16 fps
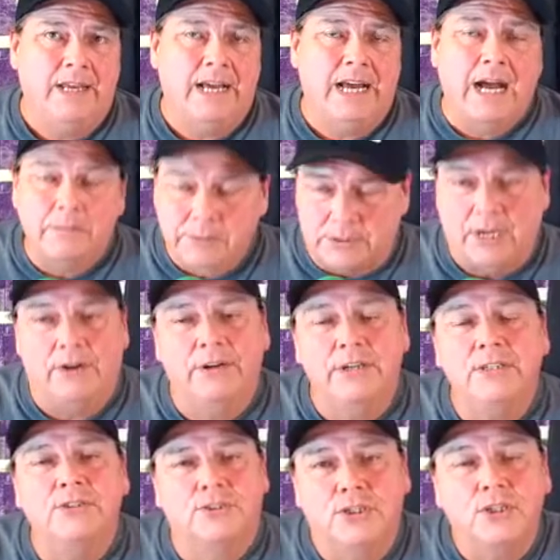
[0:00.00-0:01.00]
I'm sorry,
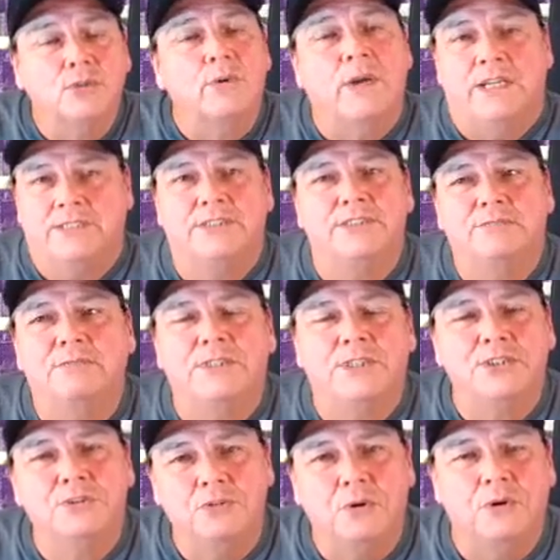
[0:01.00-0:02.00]
you're still a racist,
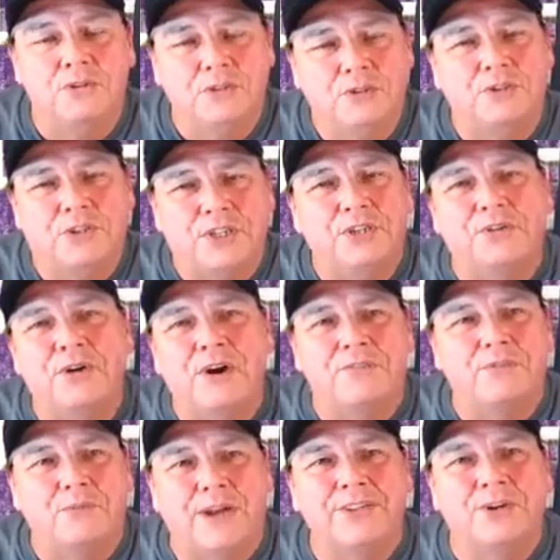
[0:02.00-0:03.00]
because you think you have
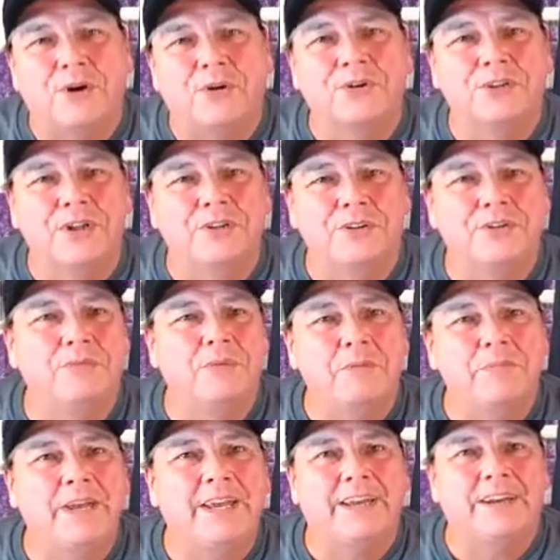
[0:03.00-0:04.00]
the right to own another
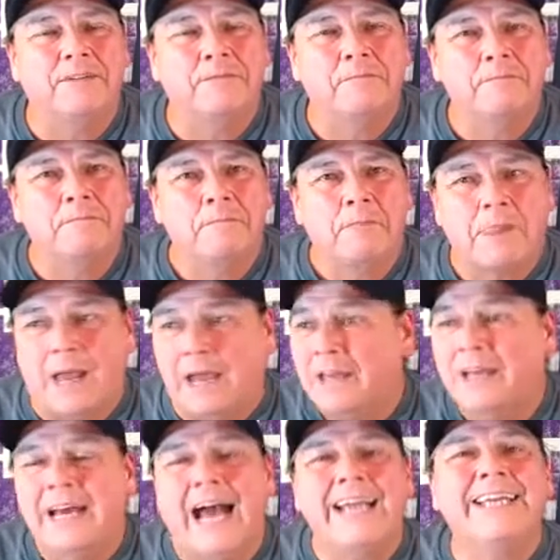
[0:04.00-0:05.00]
human being.
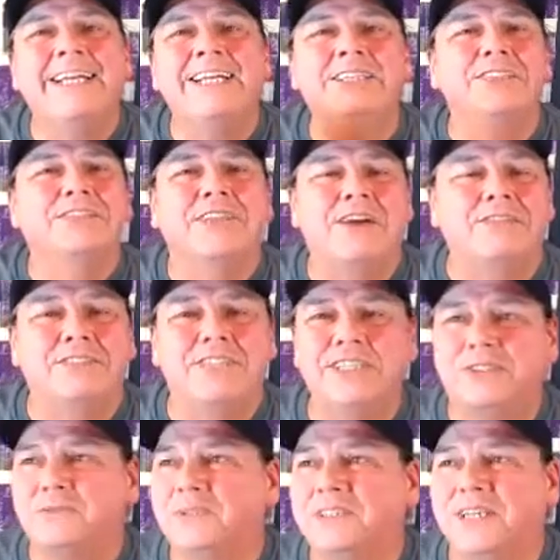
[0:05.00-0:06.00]
I get into this
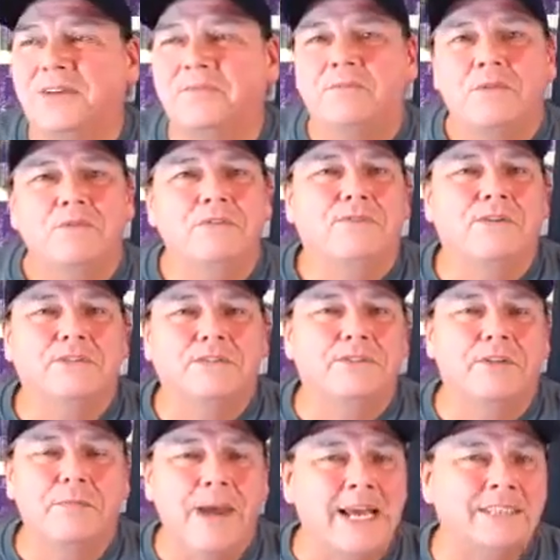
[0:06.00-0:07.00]
conversation with folks
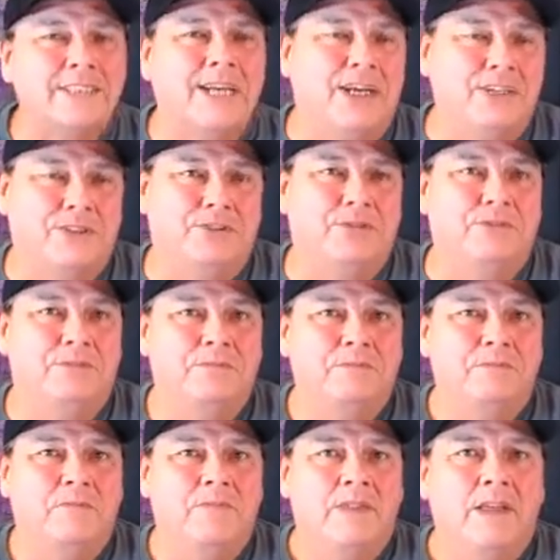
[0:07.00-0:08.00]
over the mascot issue.
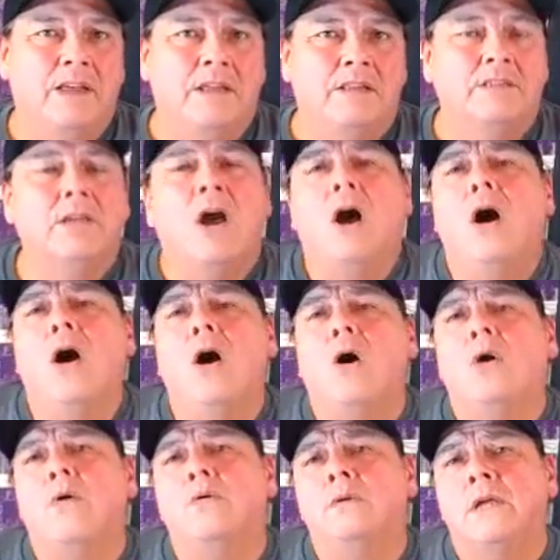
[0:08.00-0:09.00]
I say,
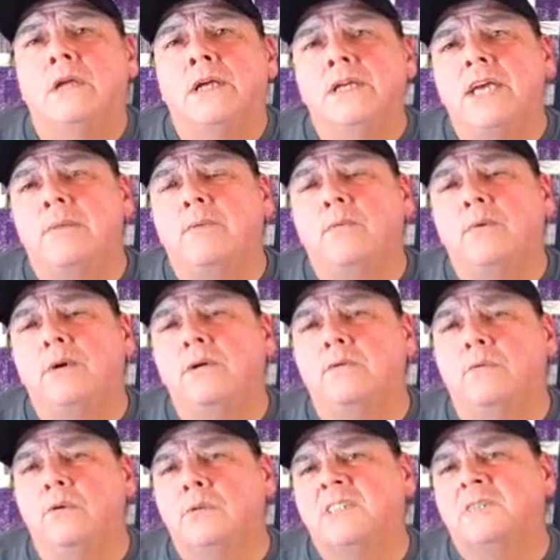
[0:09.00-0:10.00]
oh, yeah, but
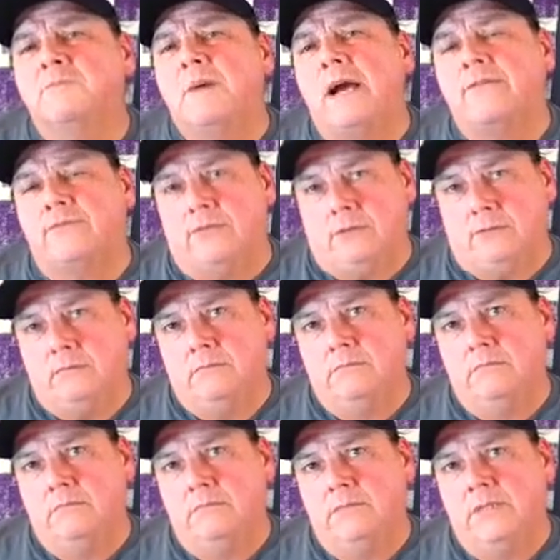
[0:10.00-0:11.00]
we're respectful.
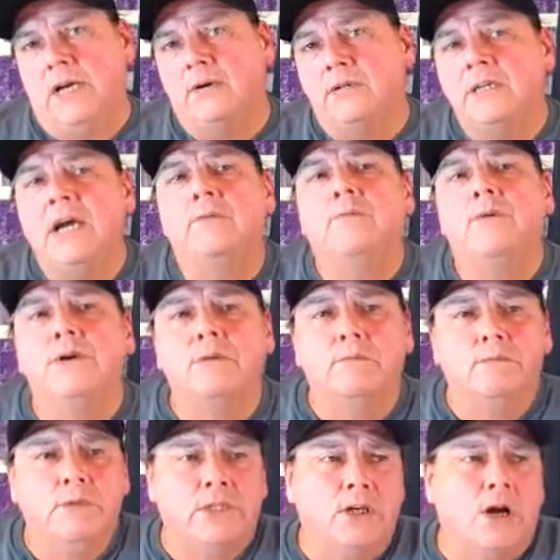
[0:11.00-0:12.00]
Yeah,
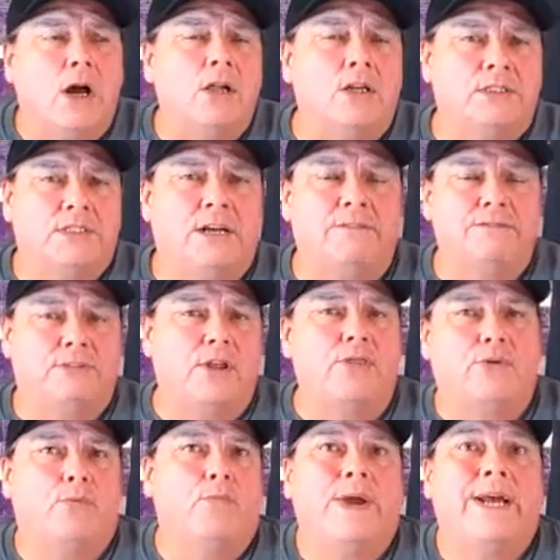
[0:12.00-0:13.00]
we call ourselves
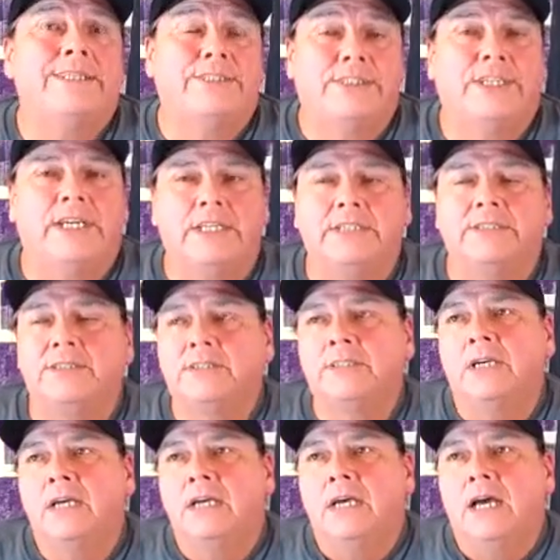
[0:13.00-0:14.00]
the
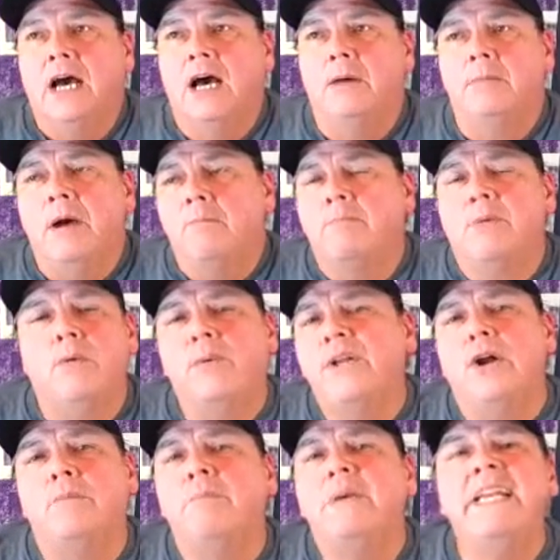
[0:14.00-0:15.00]
Redskins, but we
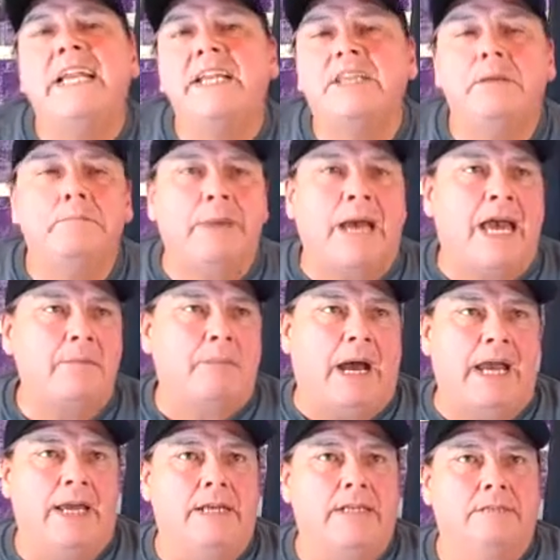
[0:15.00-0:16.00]
don't mean anything bad
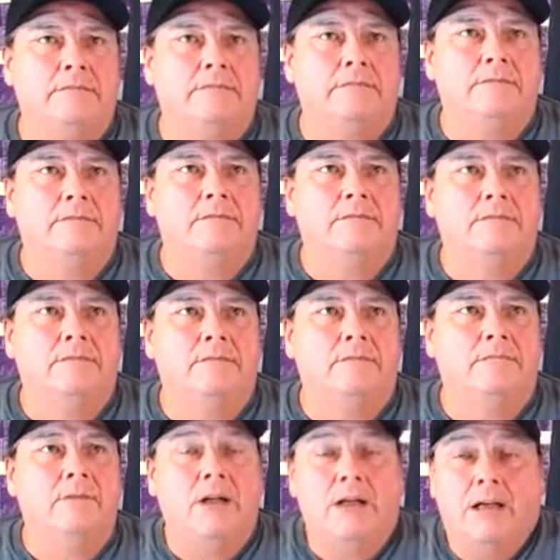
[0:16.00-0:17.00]
by it.
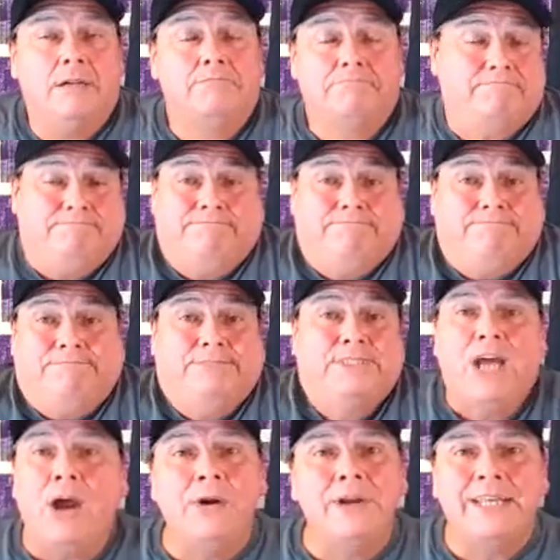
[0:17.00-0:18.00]
Well,
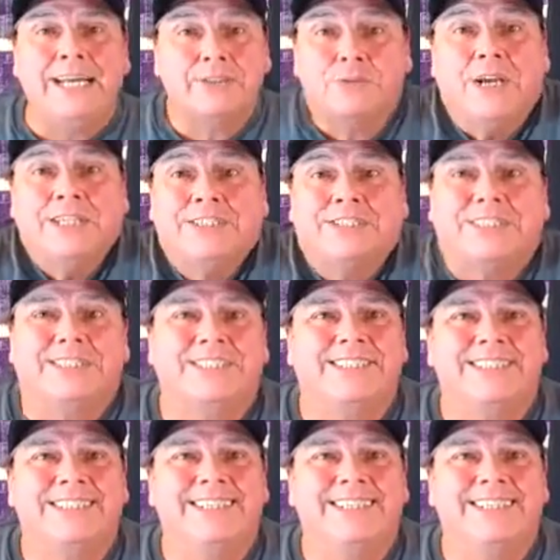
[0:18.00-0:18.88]
sorry, that's racist.